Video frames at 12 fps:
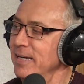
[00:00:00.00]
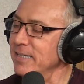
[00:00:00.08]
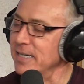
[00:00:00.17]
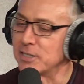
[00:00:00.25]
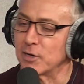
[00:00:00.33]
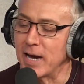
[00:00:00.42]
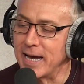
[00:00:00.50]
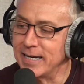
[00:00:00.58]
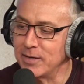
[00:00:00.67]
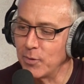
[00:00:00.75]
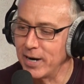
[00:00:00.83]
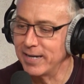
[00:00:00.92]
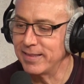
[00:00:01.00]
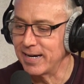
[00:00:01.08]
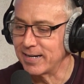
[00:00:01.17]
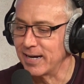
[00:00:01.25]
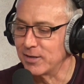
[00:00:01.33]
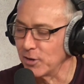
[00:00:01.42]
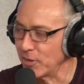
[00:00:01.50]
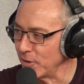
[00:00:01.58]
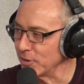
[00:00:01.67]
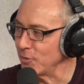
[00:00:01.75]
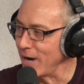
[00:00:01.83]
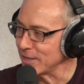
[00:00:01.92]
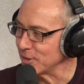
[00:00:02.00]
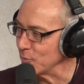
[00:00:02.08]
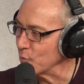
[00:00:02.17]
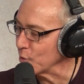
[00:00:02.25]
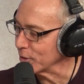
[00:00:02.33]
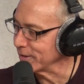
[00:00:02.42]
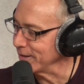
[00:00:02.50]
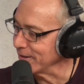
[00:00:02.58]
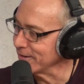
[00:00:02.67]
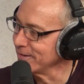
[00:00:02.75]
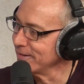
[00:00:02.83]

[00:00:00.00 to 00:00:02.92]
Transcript: Is there any way that guy could have thought you actually worked there?